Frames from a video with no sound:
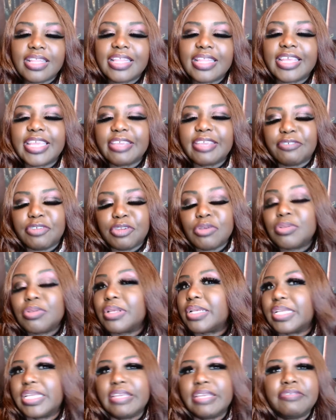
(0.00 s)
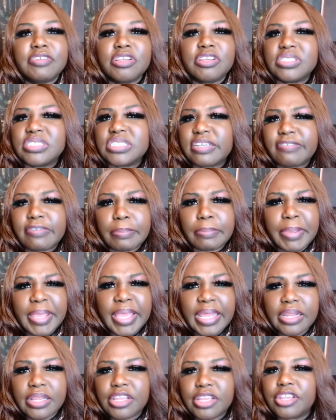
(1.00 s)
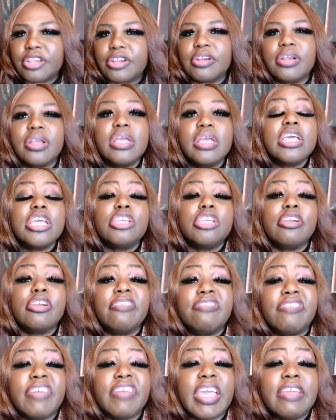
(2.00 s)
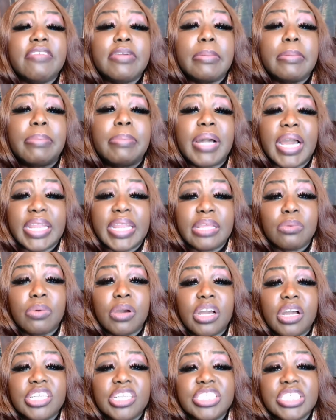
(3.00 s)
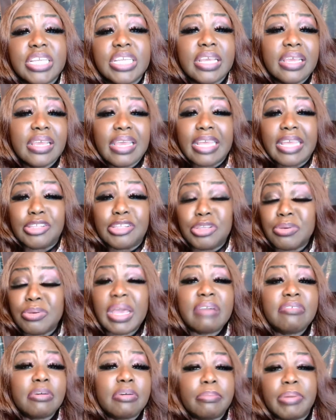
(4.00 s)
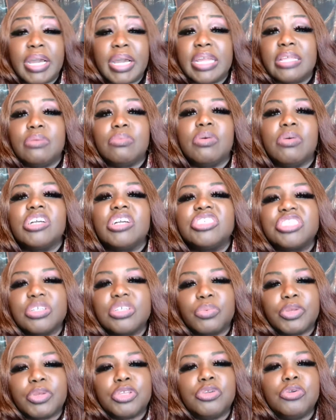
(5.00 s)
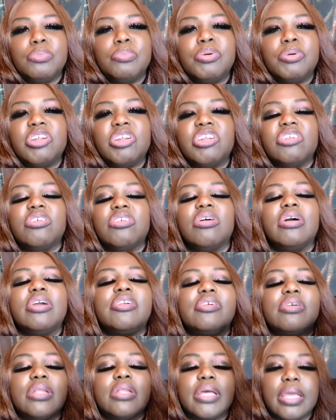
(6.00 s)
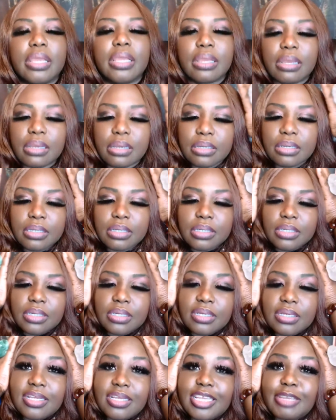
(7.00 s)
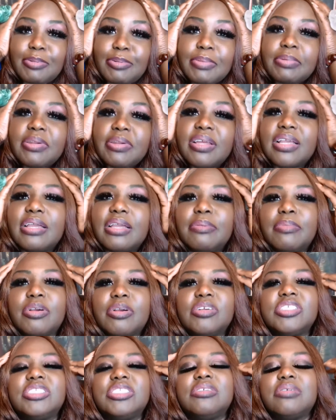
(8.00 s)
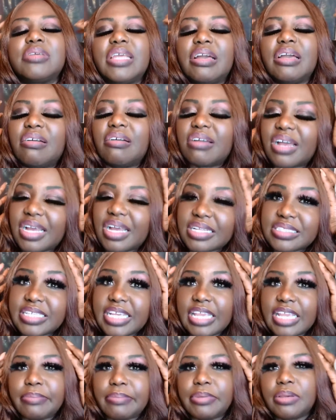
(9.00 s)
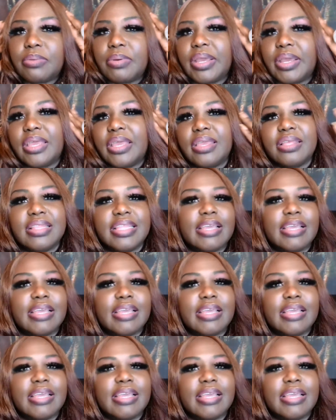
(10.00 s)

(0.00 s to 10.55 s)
Like if you're giving yourself a pedicure, your favorite body wash, do you have a body wash that when you put it on, you're like, you remember that commercial, Calgon, take me away?